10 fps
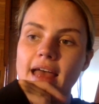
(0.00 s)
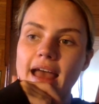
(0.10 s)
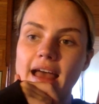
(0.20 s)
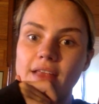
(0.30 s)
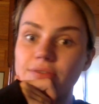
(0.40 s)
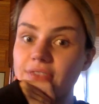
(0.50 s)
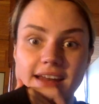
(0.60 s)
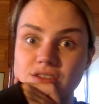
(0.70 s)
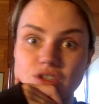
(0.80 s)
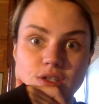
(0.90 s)
And that
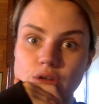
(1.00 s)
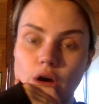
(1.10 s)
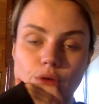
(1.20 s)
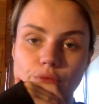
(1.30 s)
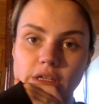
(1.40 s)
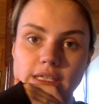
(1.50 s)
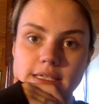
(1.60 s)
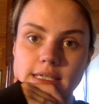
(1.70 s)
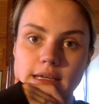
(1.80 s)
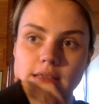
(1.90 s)
is just not realistic.